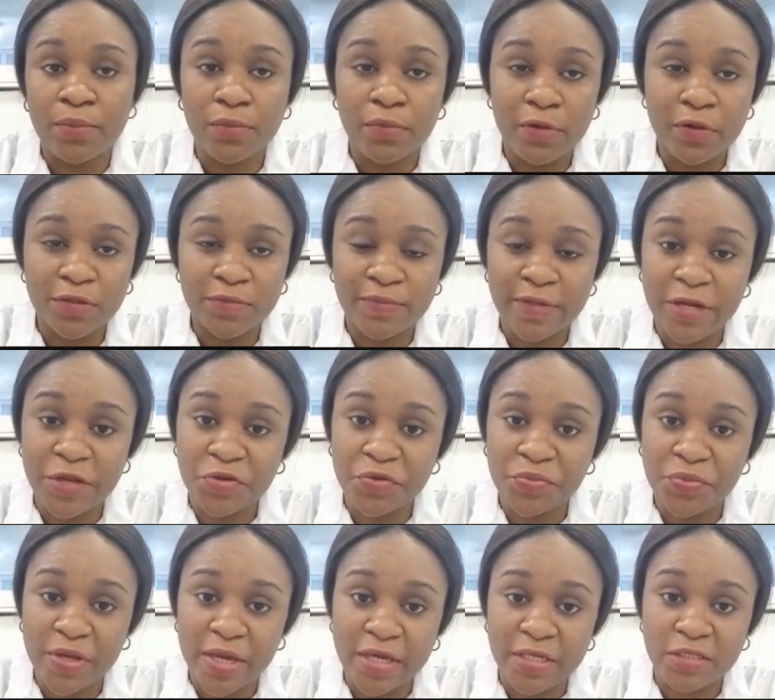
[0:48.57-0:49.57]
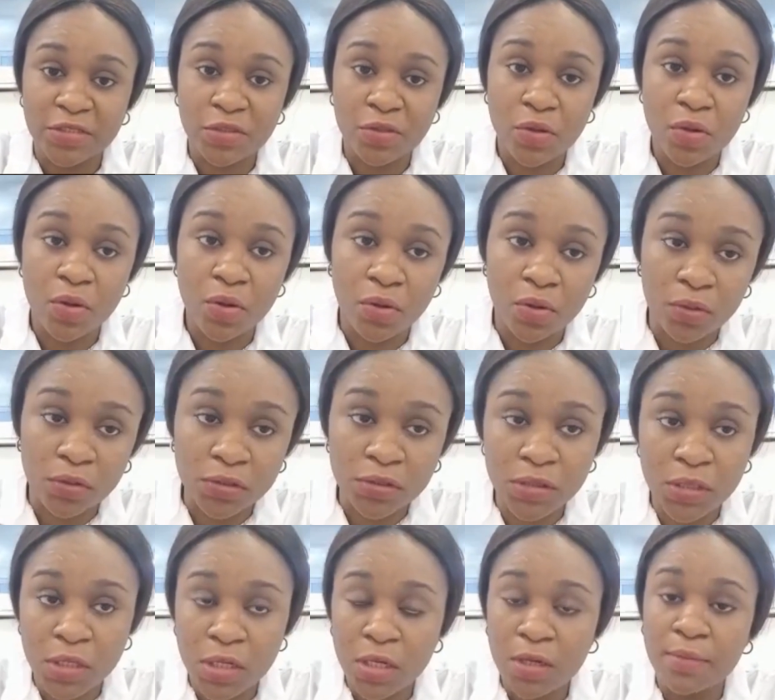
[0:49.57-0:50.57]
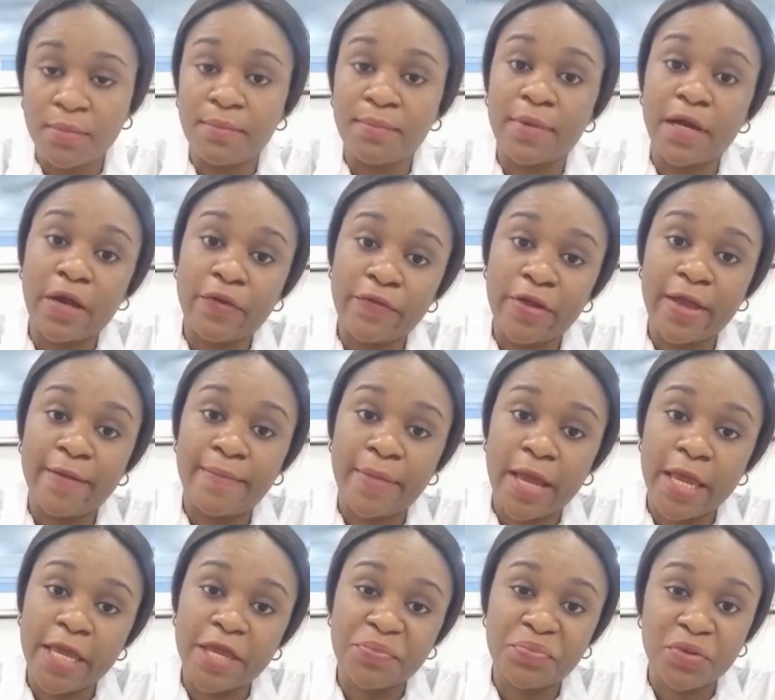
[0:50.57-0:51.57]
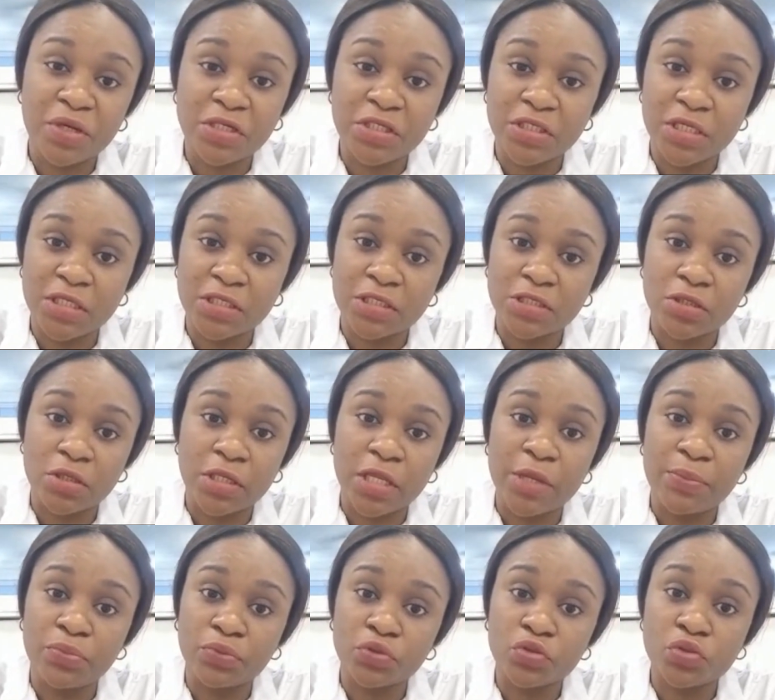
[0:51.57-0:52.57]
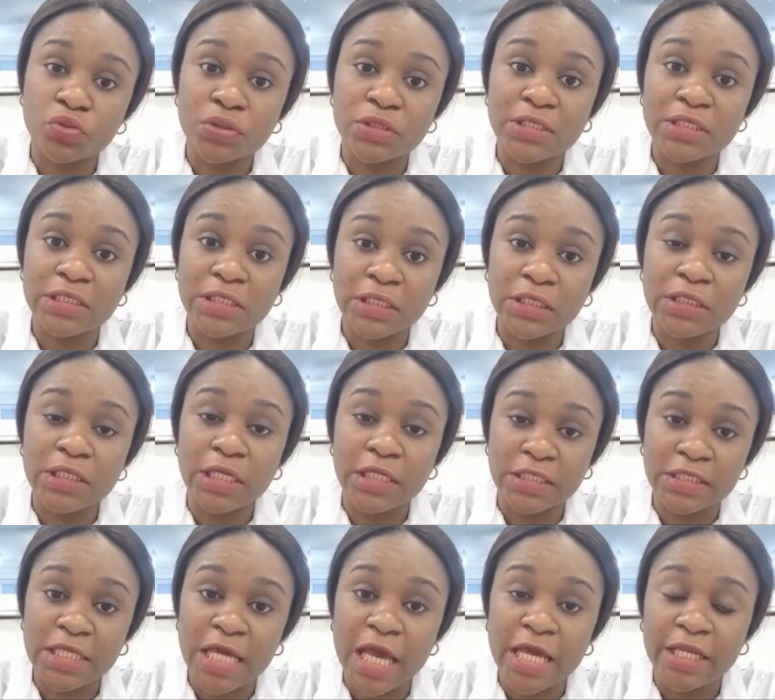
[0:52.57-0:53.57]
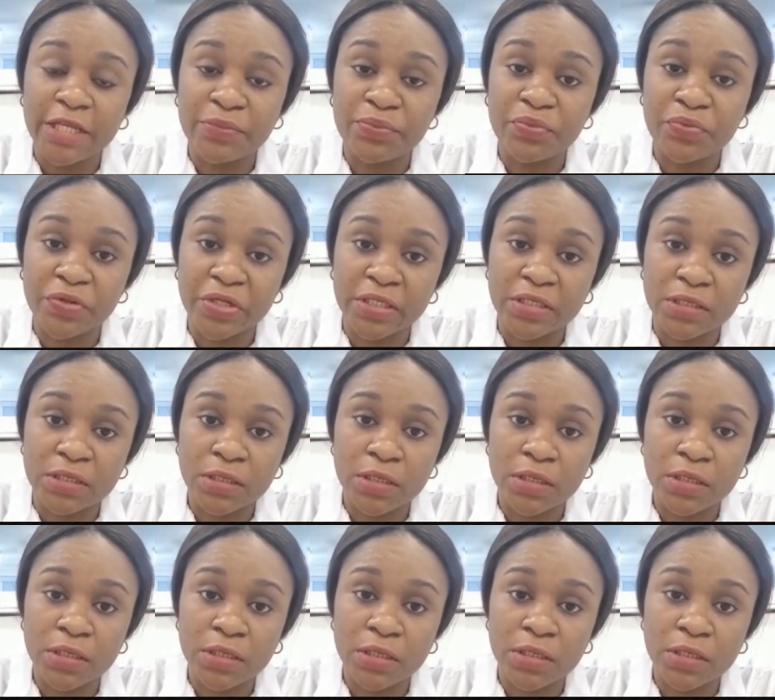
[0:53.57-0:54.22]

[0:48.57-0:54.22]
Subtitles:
Presbyopia is caused whereby a patient is unable to see a tiny print.